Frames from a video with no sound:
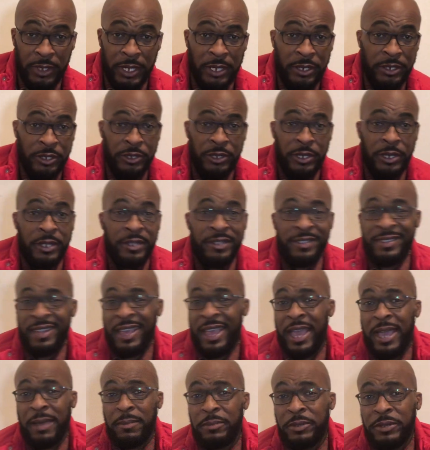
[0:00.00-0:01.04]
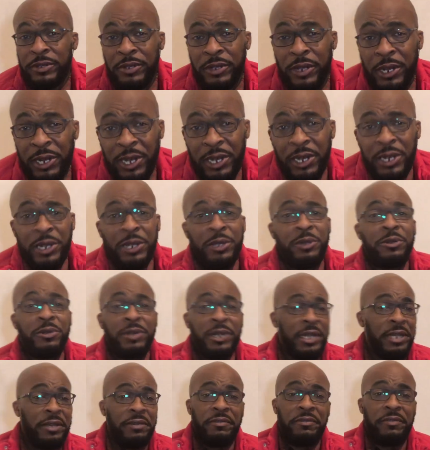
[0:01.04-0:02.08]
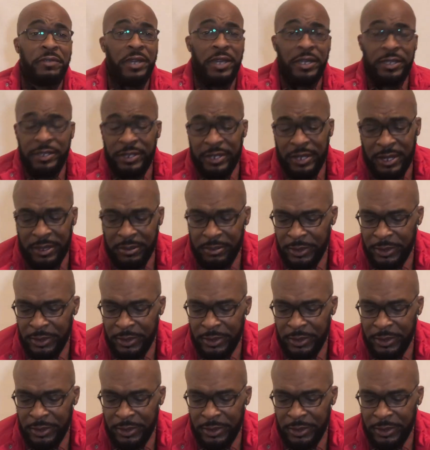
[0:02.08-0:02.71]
Shit is absolutely fucked up.